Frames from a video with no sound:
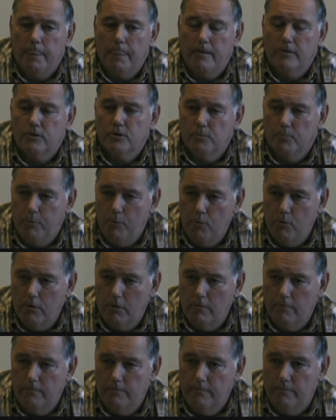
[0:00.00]

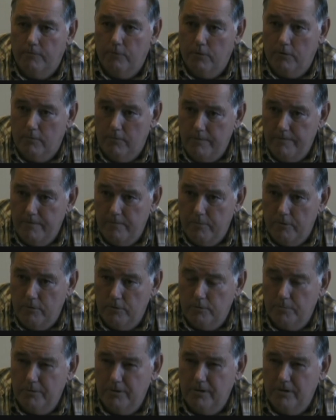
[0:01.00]
support for the
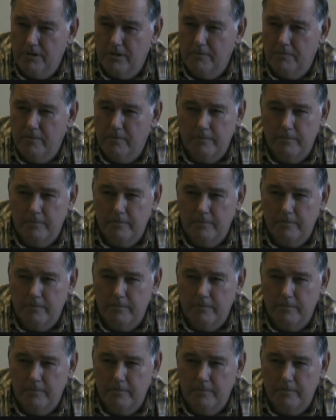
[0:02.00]
riverboats, because they were